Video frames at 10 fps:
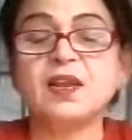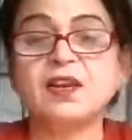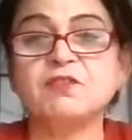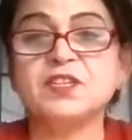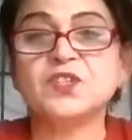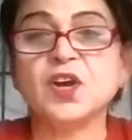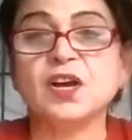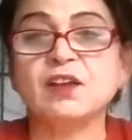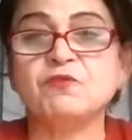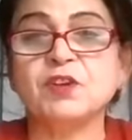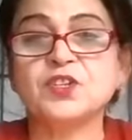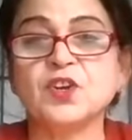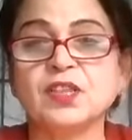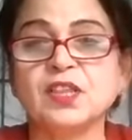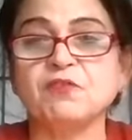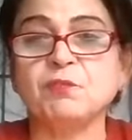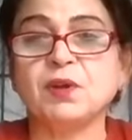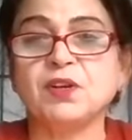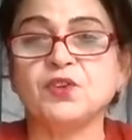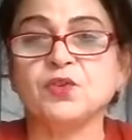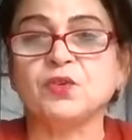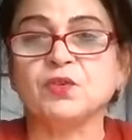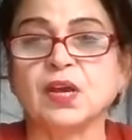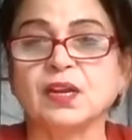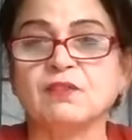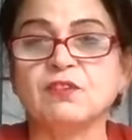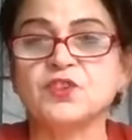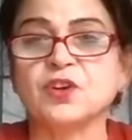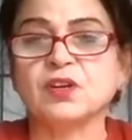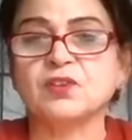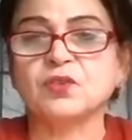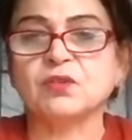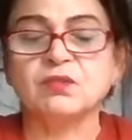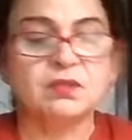and we saw we saw the women too. Tara was drunk too.